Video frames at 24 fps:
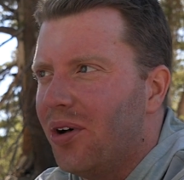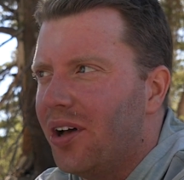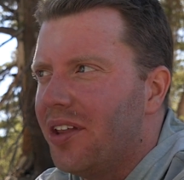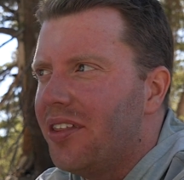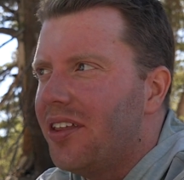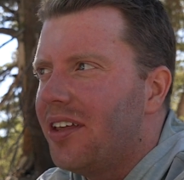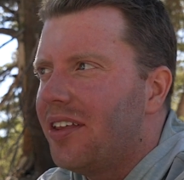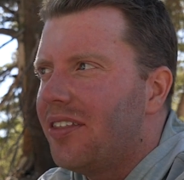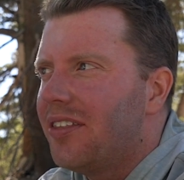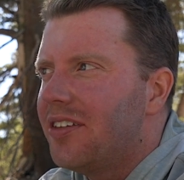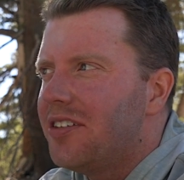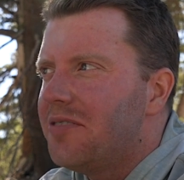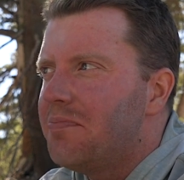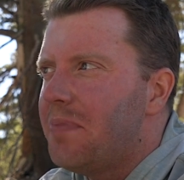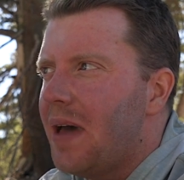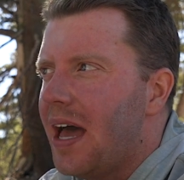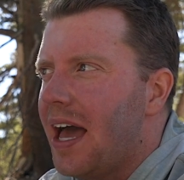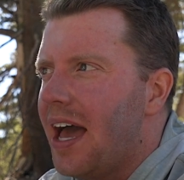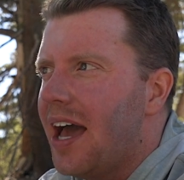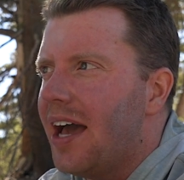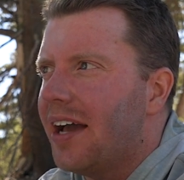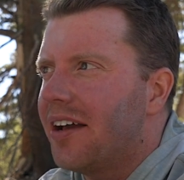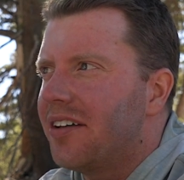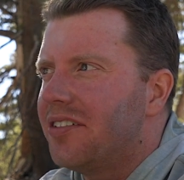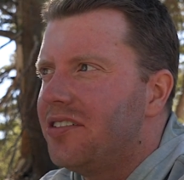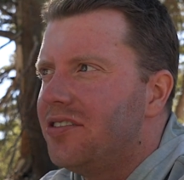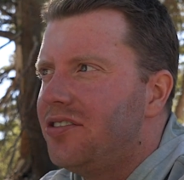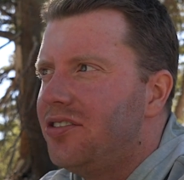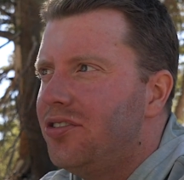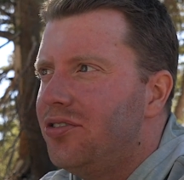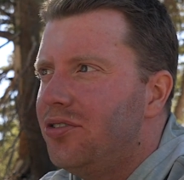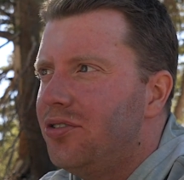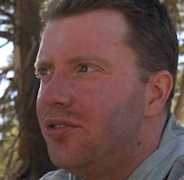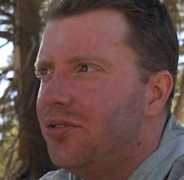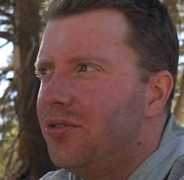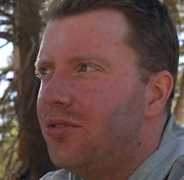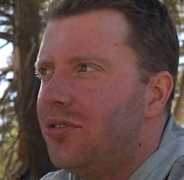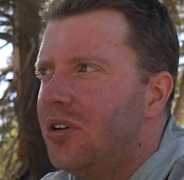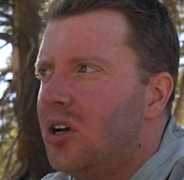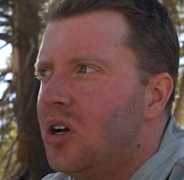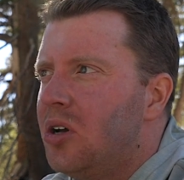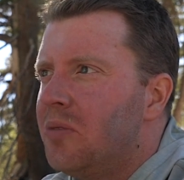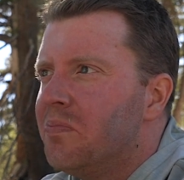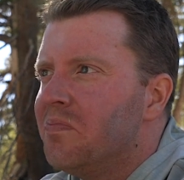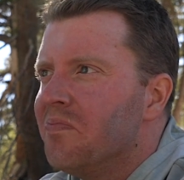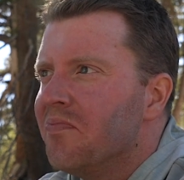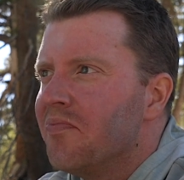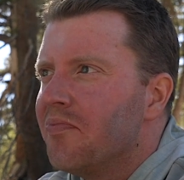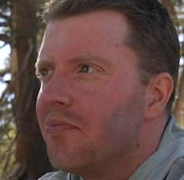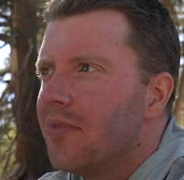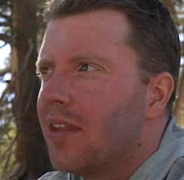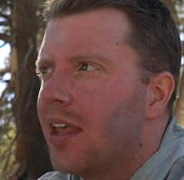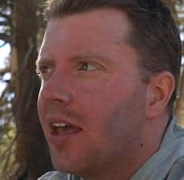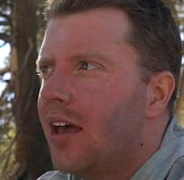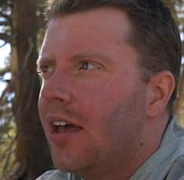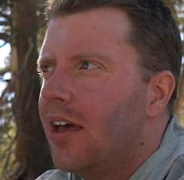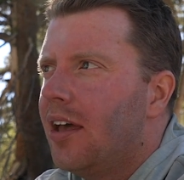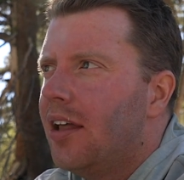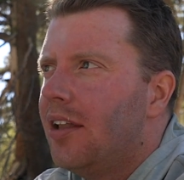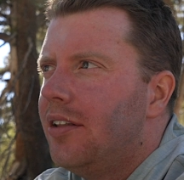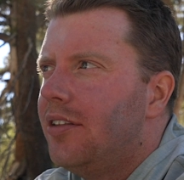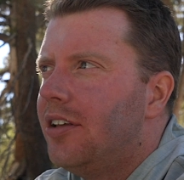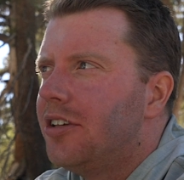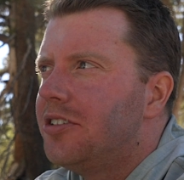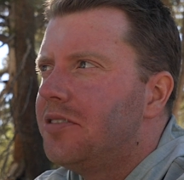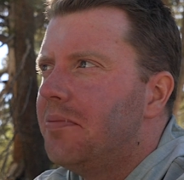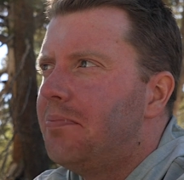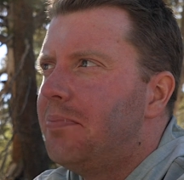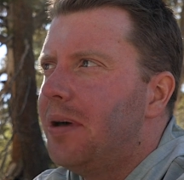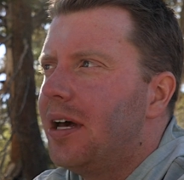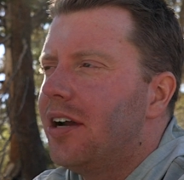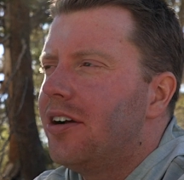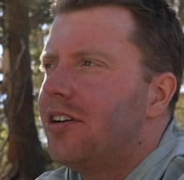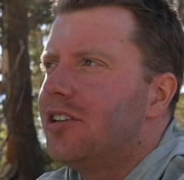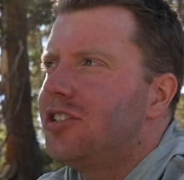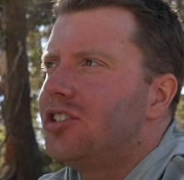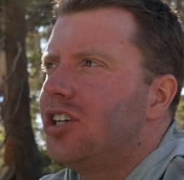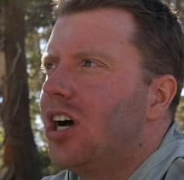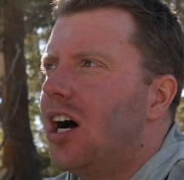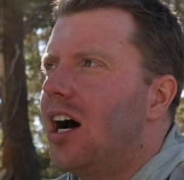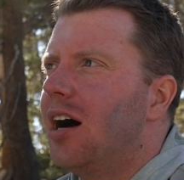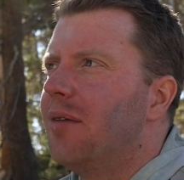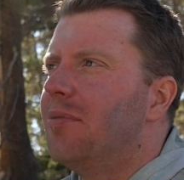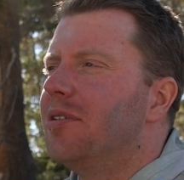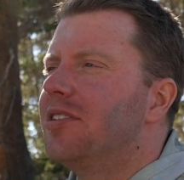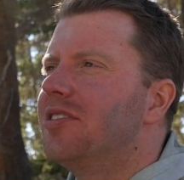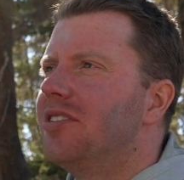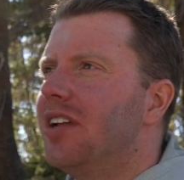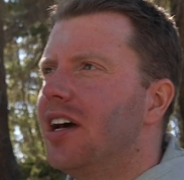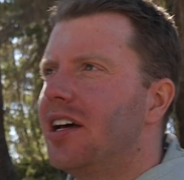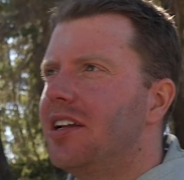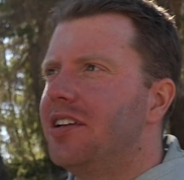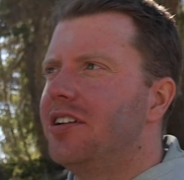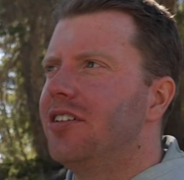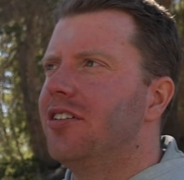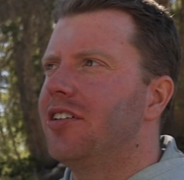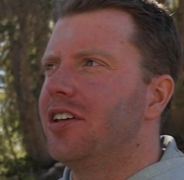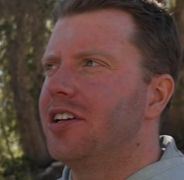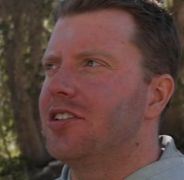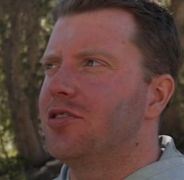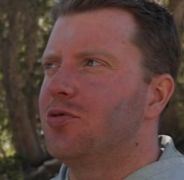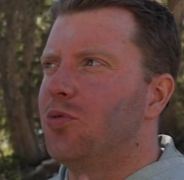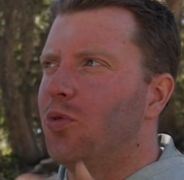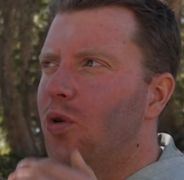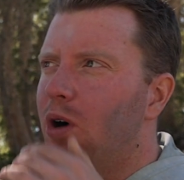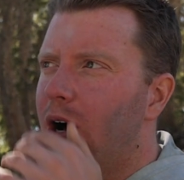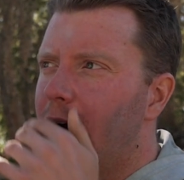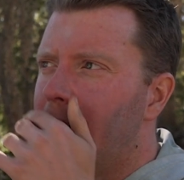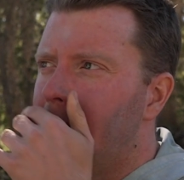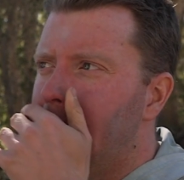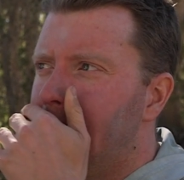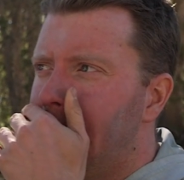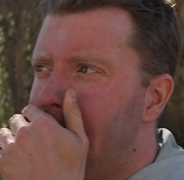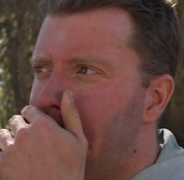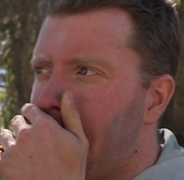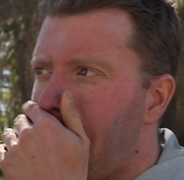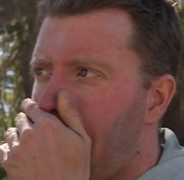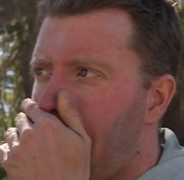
I think this pack too does a better job. It's not nearly as wide.